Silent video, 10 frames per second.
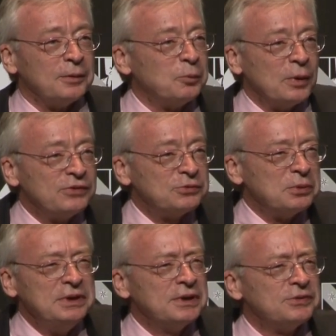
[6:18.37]
Once you
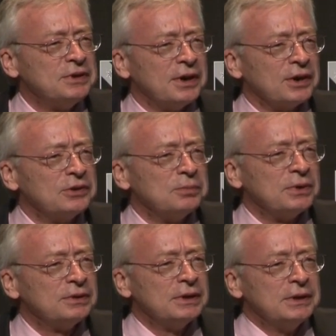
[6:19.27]
hear the
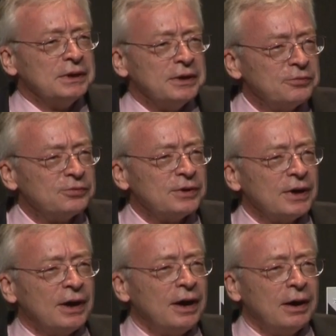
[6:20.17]
argument, if
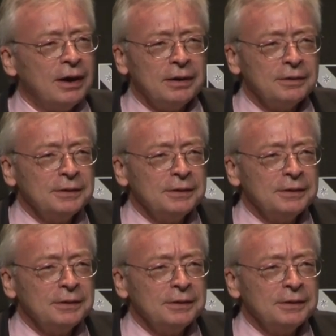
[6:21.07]
there